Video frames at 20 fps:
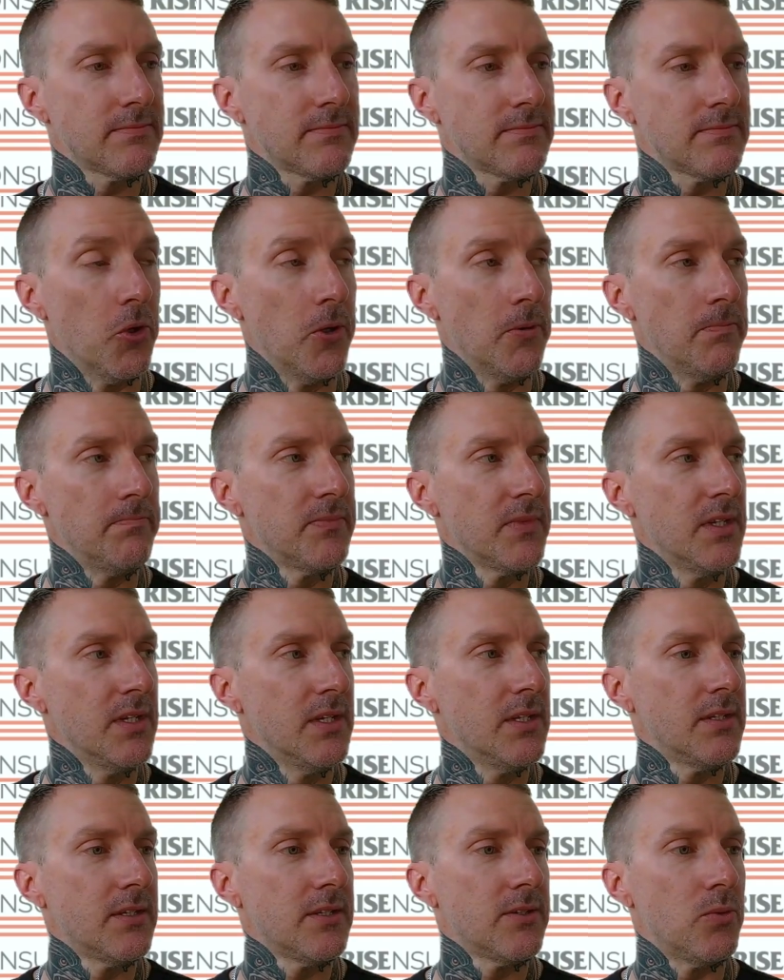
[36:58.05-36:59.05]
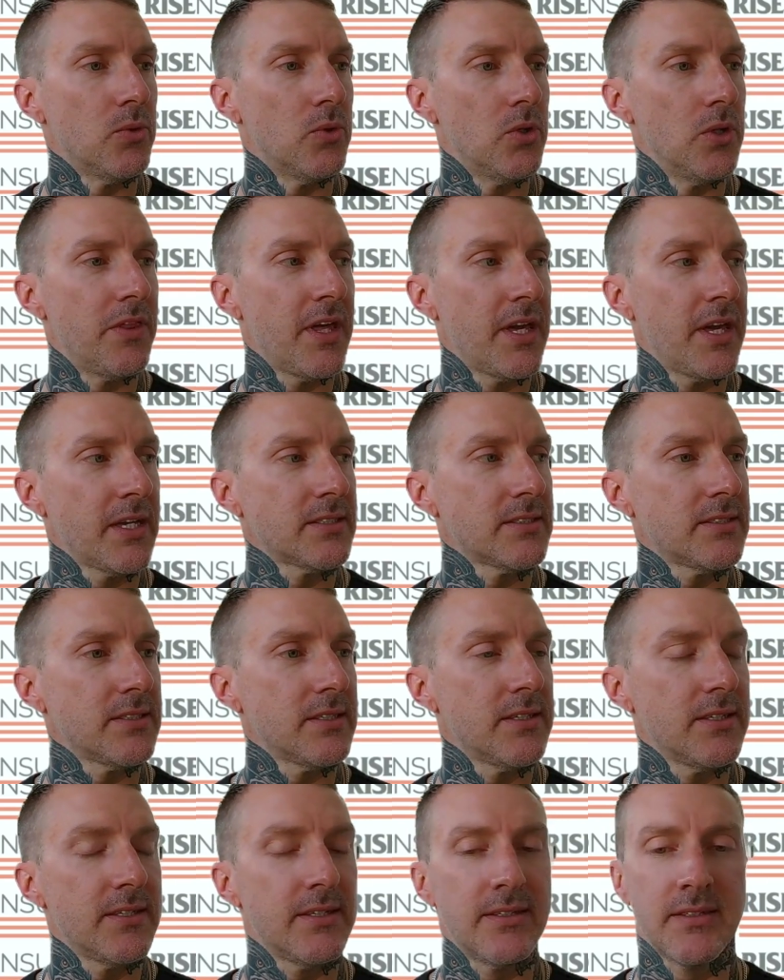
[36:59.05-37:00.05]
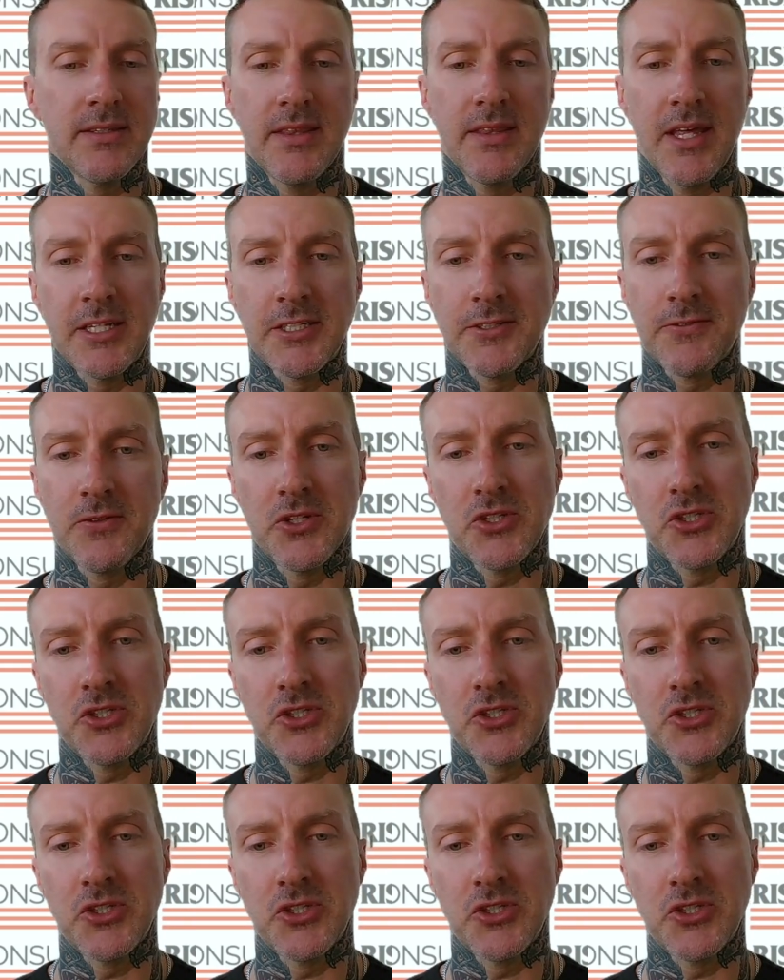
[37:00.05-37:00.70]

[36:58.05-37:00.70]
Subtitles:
Cool. Well, thanks. Thanks for the